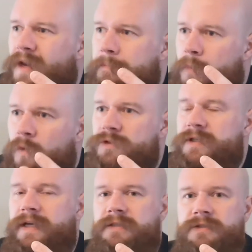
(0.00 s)

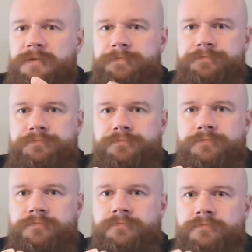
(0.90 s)
maltiness,
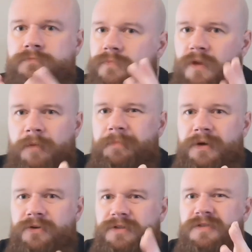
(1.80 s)
not
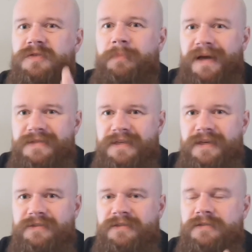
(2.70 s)
bitterness,
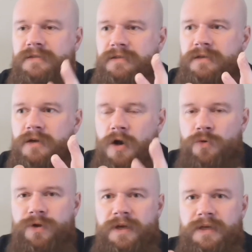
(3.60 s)
spiciness,
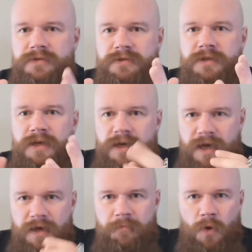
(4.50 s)
oakiness,
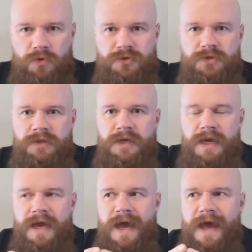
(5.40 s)
and malt
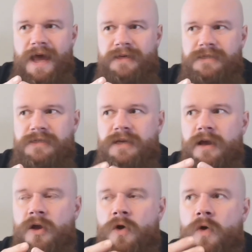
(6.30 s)
has
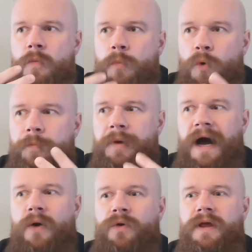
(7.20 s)
more
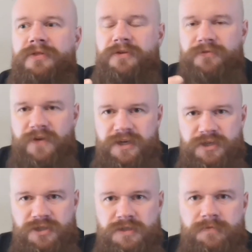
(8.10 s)
power at the
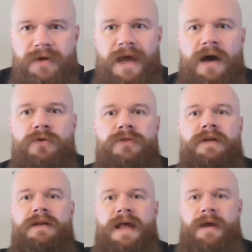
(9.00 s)
finish now
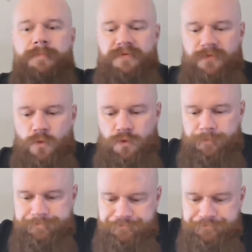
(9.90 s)
than it had before.